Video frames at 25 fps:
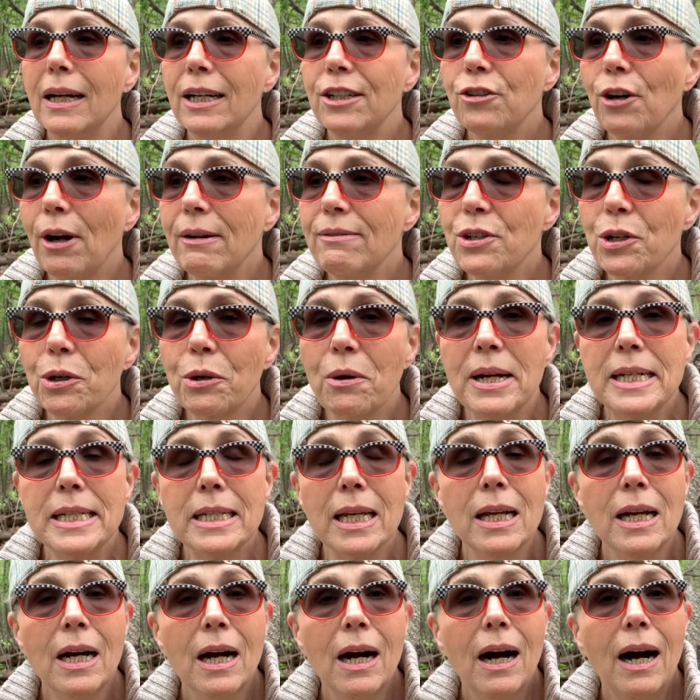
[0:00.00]
Drives her
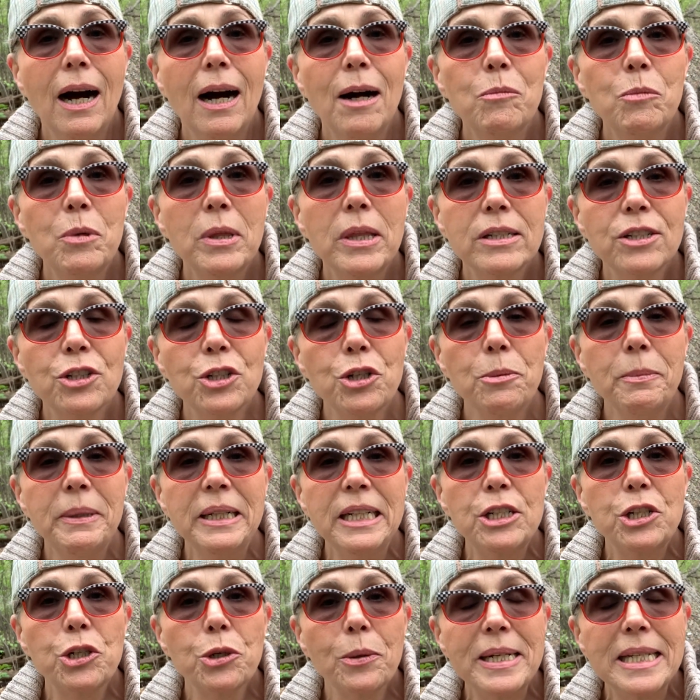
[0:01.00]
crazy when there's too
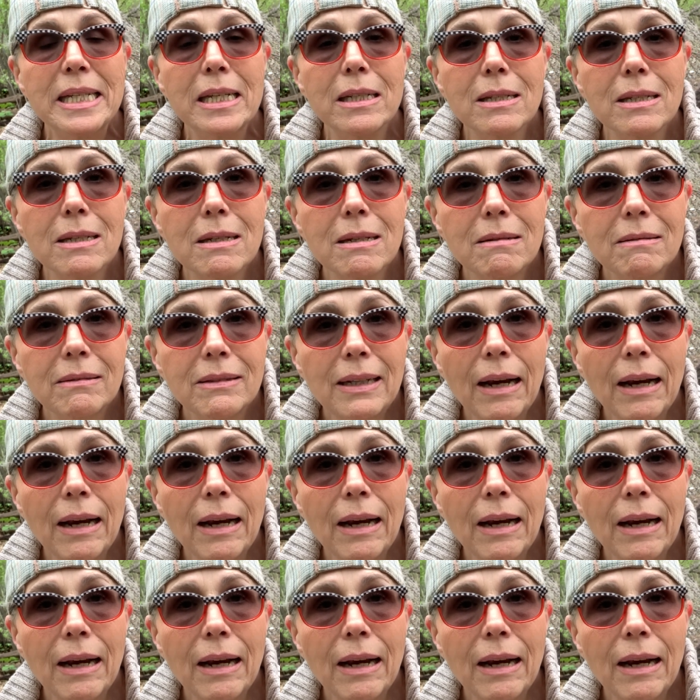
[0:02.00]
many choices.